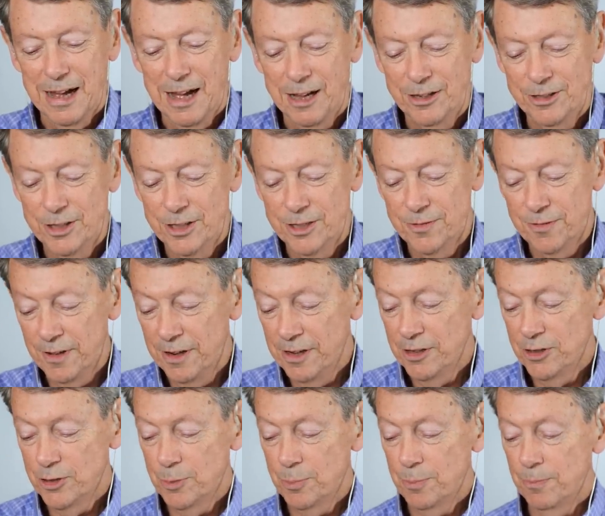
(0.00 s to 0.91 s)
I'll just
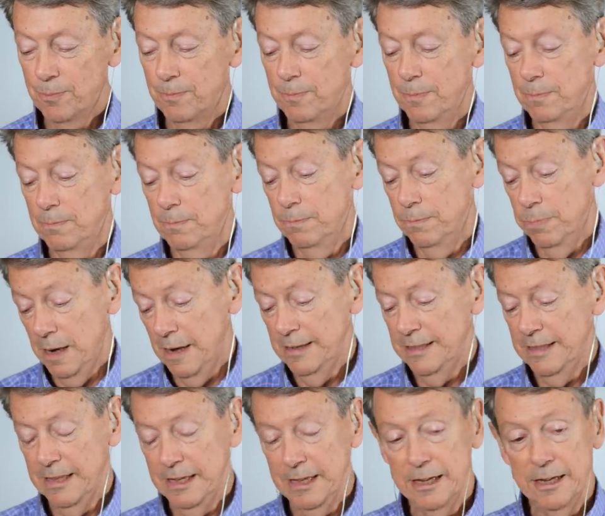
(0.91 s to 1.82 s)
finish,
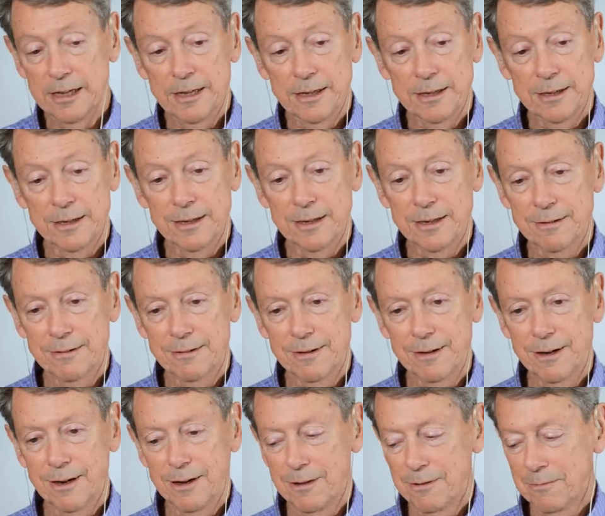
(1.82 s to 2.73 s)
I think, and
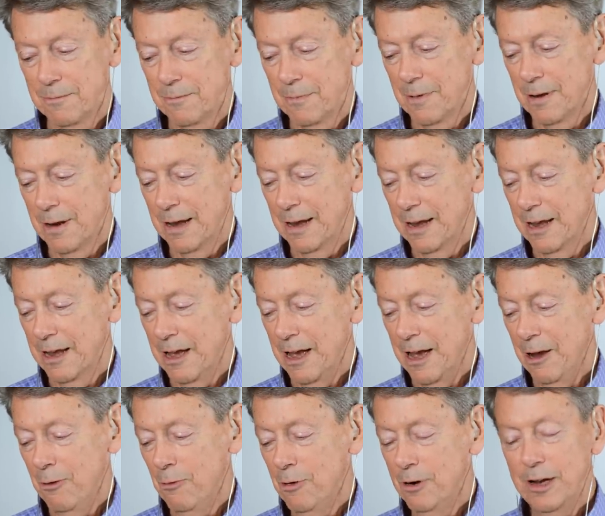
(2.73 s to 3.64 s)

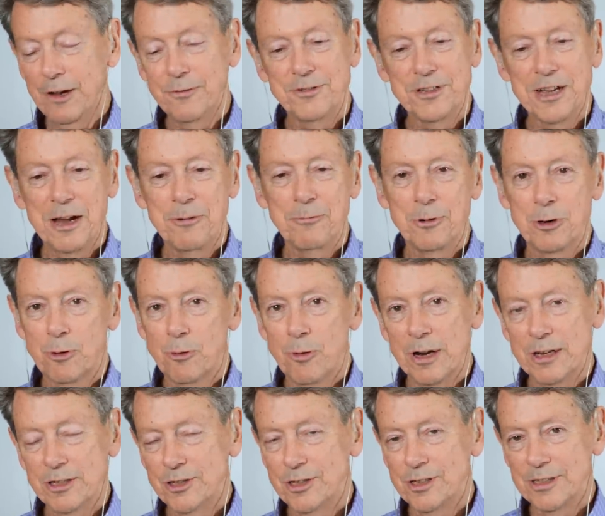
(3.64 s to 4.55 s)
I won't have time for
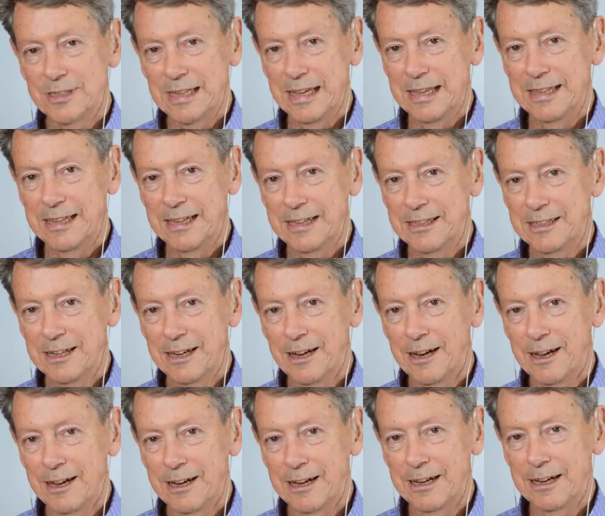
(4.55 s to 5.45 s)
questions, I think,
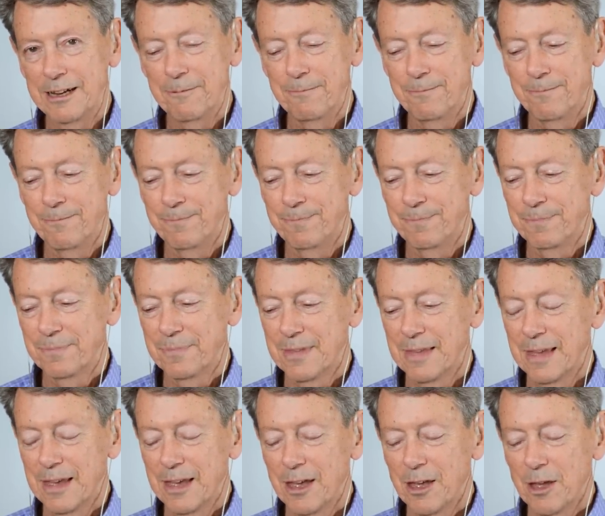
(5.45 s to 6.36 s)
tonight.
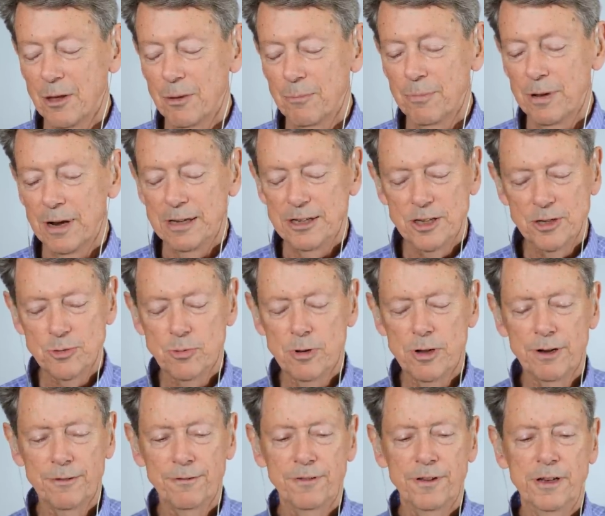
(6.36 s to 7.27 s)
But I just
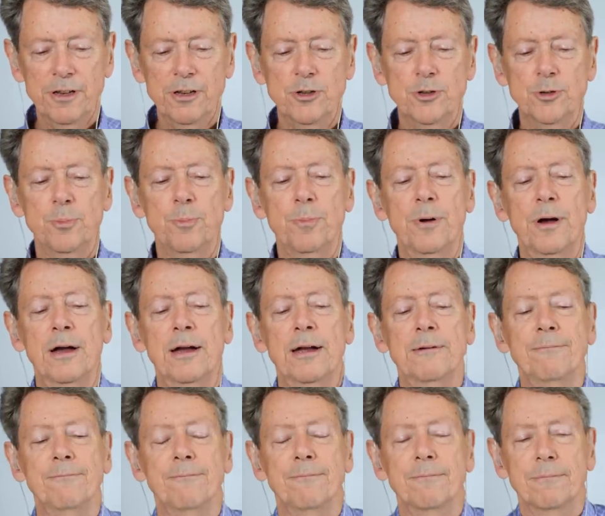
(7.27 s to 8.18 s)
want to finish
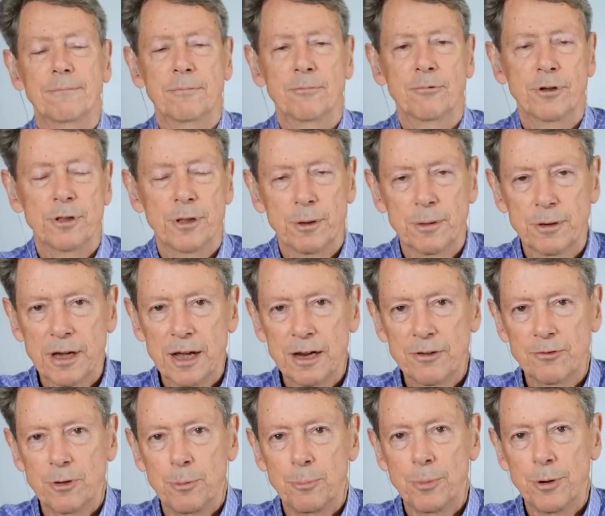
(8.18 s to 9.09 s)
by with a
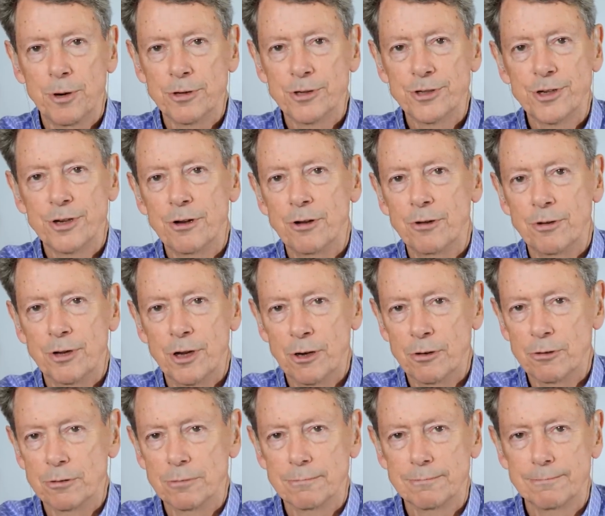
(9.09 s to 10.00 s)
kind of a personal
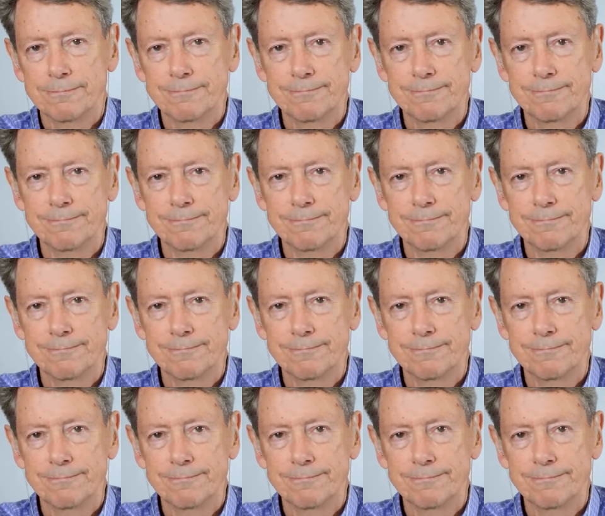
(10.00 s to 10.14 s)
note,